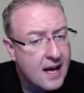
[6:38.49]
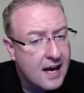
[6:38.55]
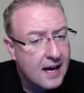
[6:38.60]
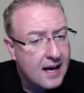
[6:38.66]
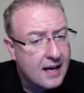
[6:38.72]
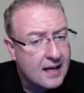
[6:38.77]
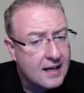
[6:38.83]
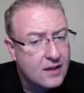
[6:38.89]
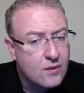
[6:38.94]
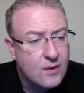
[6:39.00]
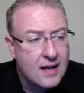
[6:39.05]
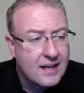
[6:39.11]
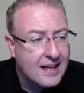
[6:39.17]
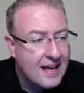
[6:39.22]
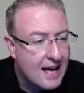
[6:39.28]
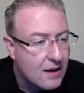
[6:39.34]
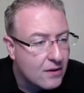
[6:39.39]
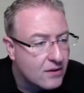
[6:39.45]
Uh, granite
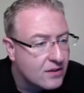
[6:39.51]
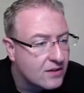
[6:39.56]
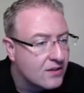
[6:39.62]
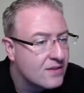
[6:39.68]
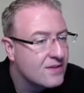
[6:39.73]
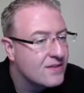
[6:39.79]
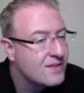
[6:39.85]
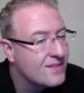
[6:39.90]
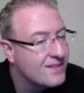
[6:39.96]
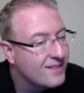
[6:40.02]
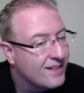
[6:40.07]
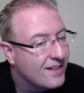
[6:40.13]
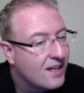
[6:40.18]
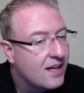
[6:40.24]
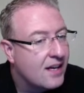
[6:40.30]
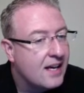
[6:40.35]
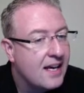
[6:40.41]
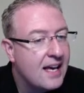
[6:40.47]
counters,
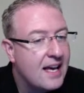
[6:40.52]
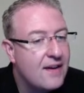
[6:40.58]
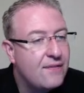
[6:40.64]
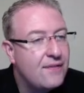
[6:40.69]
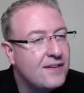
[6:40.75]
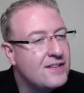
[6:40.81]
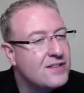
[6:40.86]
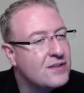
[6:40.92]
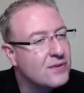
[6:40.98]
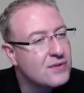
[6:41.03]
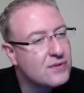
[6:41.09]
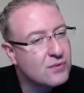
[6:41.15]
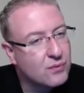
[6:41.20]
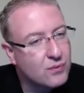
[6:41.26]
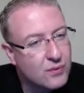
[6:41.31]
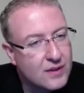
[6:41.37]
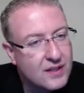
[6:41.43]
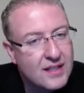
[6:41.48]
if it shows
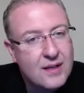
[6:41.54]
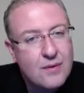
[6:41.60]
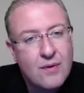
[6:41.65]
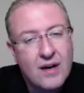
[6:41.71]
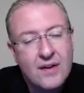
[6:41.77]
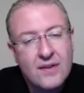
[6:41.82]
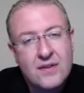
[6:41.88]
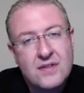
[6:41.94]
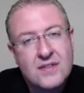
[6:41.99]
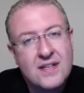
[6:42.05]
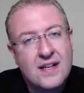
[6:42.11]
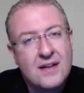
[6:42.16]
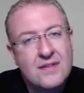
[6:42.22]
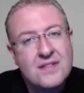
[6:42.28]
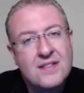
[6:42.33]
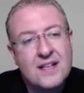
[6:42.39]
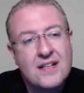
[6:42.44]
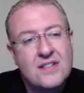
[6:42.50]
really well, there's an
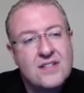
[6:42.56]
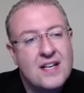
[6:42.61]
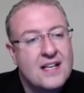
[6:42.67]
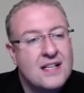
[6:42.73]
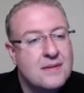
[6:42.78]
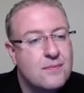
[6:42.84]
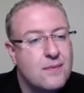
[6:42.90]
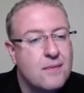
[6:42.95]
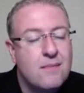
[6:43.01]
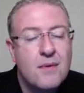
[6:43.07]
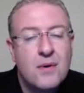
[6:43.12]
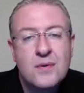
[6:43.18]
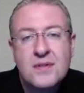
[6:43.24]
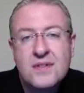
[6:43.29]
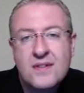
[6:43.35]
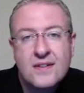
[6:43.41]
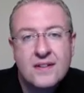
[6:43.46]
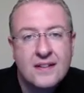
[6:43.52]
outside chance, but
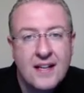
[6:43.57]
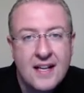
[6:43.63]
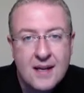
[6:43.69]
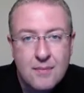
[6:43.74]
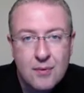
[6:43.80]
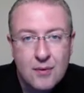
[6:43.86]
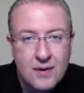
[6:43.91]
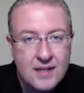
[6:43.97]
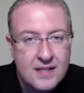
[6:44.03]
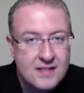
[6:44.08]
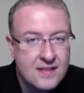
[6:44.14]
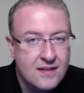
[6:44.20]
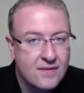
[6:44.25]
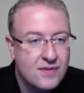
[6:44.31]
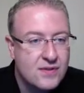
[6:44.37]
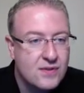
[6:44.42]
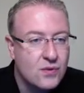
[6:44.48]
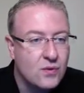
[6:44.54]
most of the lake points
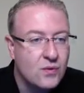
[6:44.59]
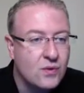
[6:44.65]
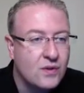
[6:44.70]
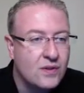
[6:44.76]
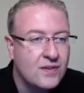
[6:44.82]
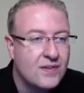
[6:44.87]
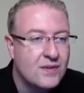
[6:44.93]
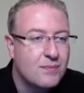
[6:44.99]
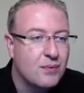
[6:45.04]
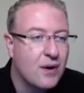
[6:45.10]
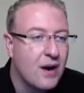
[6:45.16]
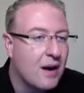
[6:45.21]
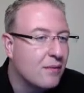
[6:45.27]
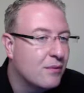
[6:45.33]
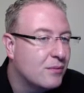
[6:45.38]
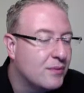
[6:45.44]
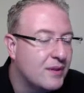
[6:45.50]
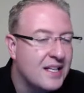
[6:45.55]
have sold
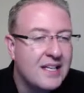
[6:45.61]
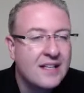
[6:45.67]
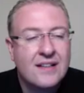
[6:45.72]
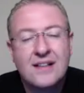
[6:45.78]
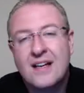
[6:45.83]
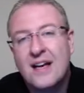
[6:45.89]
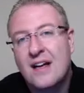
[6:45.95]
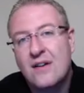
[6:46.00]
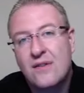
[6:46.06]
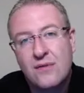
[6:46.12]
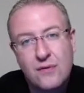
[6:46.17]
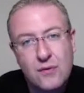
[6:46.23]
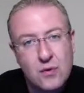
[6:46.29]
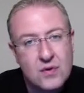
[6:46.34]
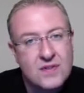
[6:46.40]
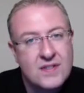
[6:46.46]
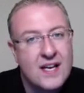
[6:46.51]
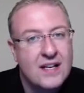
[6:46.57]
probably in the kind of
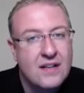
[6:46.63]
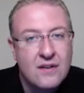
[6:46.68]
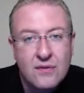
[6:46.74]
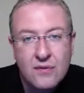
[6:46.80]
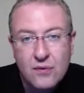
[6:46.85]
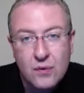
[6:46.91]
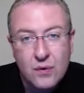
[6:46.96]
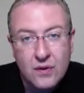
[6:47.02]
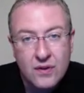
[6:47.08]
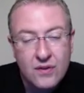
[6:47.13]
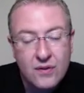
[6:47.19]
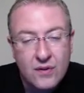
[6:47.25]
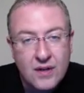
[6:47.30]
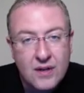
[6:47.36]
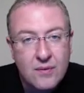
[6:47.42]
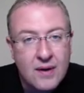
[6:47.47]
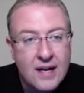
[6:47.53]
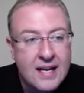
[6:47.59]
410 to
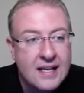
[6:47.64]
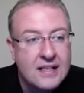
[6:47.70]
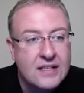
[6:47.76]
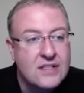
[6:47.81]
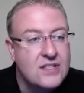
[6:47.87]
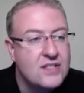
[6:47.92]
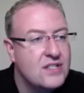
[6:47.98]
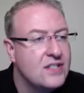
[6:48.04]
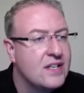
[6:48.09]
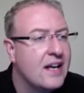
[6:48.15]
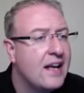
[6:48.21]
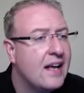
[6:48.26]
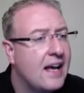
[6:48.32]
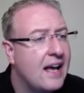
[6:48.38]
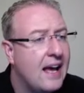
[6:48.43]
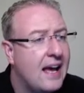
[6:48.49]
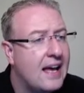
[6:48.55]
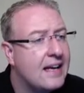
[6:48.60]
430 range.
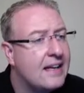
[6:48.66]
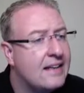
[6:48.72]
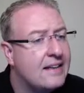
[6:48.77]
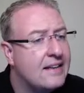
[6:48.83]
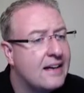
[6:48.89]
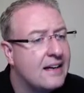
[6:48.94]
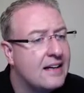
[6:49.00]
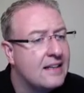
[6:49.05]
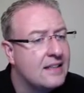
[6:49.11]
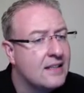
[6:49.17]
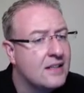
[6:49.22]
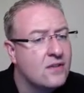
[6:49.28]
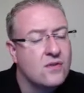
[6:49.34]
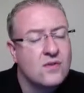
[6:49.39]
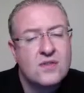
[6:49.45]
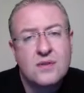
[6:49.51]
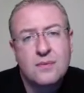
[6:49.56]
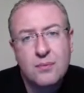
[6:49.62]
And, uh, and then
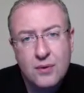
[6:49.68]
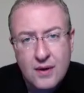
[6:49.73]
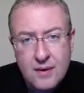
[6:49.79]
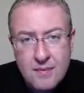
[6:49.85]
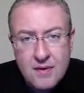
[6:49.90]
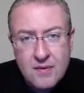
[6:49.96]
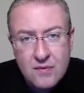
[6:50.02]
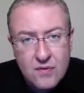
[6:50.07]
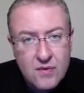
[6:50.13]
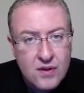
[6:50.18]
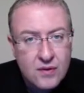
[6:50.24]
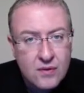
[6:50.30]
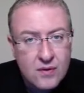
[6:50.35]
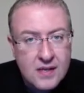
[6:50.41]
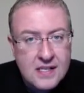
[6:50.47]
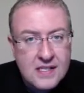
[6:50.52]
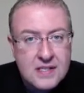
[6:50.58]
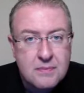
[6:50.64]
there's the premium for the
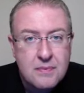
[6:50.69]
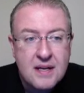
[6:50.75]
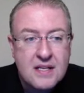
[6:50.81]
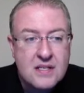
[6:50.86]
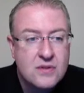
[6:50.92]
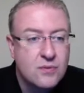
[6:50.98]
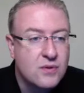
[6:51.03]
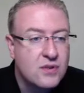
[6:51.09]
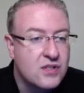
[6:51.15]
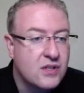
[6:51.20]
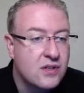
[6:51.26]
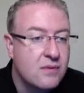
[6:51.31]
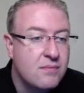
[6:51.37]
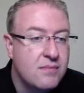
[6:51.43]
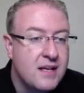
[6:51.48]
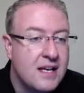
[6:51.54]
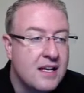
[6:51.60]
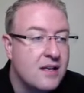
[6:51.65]
green space, which
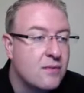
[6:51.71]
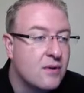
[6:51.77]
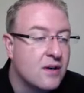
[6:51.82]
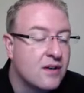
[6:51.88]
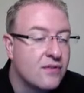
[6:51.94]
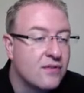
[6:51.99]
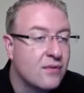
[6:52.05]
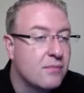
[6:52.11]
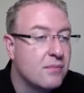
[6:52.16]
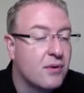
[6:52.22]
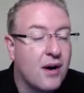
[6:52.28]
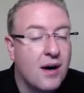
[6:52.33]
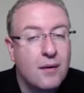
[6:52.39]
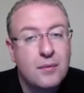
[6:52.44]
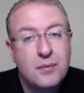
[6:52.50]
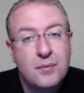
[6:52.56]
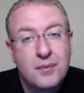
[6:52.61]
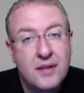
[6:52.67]
could be anywhere from
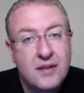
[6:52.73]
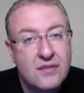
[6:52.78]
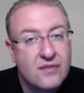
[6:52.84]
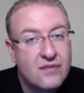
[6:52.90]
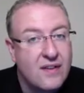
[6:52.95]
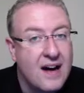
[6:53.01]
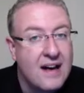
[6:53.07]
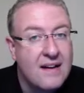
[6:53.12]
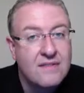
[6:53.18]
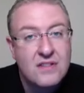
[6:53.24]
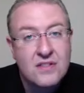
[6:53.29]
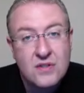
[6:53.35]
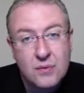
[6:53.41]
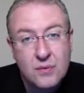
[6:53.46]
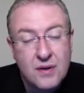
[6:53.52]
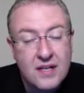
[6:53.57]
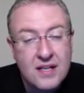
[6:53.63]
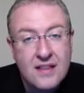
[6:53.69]
probably five to
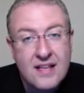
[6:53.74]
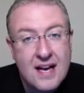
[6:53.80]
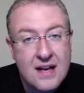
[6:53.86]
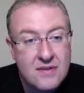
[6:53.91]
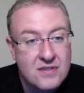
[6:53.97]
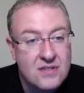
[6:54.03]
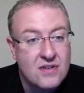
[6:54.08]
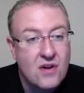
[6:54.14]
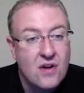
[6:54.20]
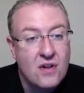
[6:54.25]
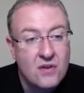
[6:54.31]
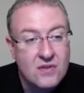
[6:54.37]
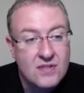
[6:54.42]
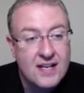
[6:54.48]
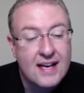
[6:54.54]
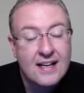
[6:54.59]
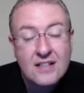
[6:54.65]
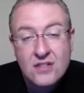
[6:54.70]
twenty thousand
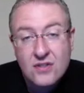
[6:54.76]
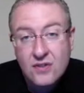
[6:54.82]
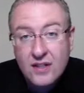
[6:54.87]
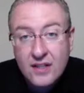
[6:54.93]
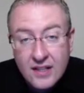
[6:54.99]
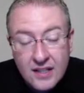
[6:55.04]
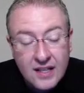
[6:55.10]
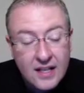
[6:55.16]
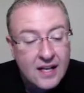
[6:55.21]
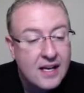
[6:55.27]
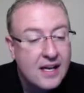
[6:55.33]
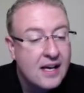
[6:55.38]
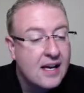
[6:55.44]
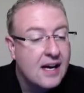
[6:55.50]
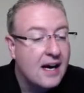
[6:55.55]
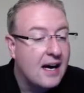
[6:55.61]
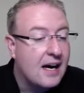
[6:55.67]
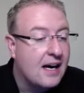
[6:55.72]
dollars extra
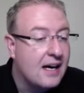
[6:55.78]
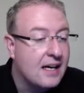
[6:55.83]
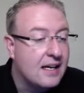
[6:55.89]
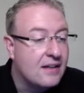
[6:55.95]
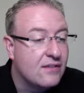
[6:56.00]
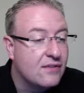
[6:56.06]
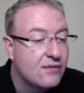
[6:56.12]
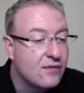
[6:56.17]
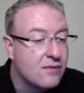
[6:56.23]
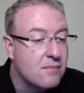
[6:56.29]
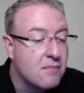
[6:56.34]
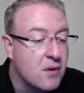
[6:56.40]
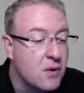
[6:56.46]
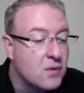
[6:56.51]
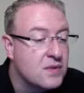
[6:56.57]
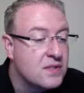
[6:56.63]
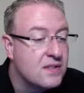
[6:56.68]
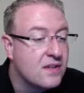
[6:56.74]
uh, for
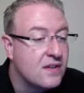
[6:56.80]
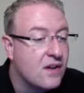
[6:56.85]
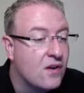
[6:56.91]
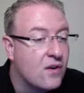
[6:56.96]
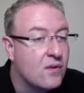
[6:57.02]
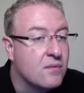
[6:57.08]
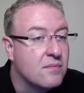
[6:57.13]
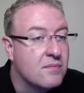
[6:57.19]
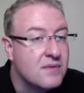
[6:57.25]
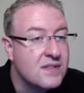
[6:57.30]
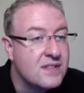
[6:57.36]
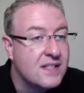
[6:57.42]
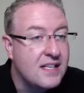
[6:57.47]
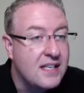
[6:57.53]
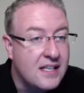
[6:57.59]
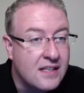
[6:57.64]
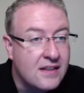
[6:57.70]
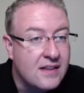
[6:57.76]
most of the
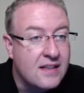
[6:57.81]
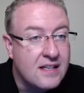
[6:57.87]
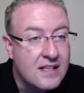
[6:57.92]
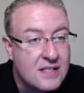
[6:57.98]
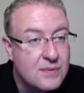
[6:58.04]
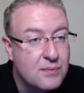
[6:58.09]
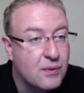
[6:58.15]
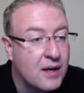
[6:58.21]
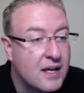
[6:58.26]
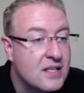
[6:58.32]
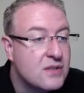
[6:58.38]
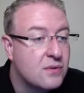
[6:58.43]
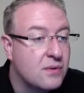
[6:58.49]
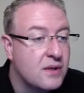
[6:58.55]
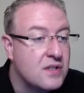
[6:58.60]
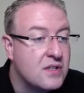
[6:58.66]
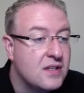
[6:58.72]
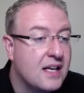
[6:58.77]
homes in this price
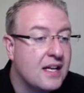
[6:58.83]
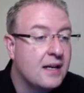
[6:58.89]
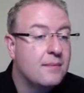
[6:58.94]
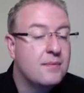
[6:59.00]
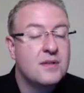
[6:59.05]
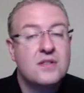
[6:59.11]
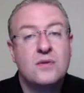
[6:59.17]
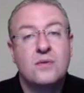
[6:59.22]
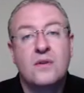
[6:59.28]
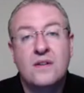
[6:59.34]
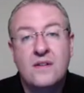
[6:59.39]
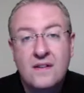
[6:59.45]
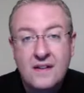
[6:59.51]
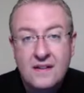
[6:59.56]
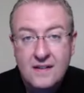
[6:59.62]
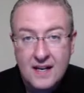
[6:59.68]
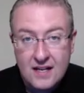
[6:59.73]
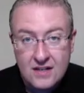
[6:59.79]
range. You get up into a
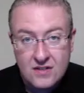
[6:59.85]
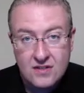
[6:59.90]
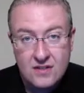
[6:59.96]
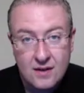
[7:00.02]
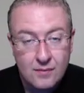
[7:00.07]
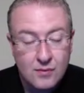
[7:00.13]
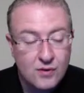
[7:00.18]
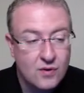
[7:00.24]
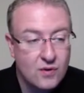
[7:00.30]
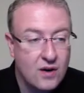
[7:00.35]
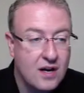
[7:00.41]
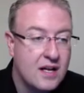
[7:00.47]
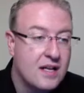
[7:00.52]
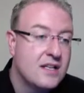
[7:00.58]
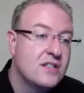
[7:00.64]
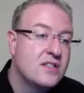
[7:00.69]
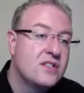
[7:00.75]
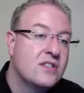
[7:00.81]
detached double
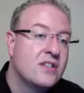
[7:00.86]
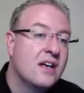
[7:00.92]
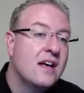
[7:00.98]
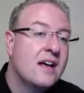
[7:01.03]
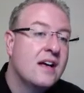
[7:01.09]
garage.